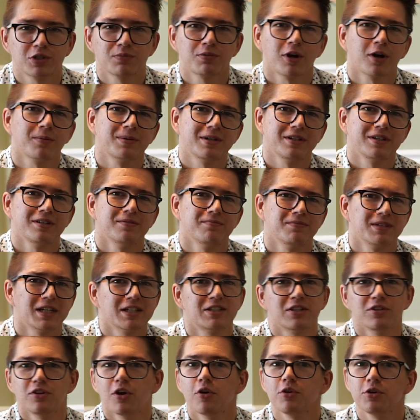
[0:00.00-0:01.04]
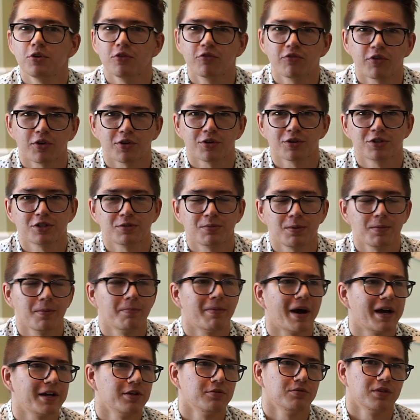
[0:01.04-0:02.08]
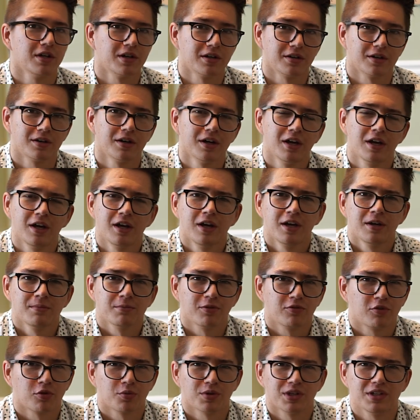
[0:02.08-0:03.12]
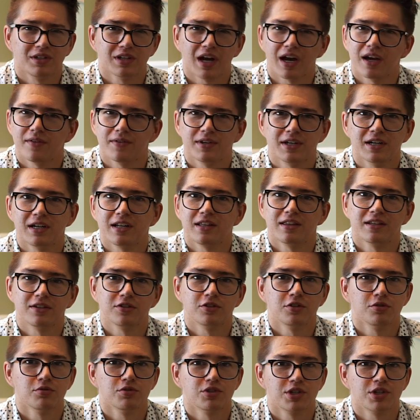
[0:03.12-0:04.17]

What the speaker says: should probably get to know you first, maybe buy you dinner, before we dive into anything too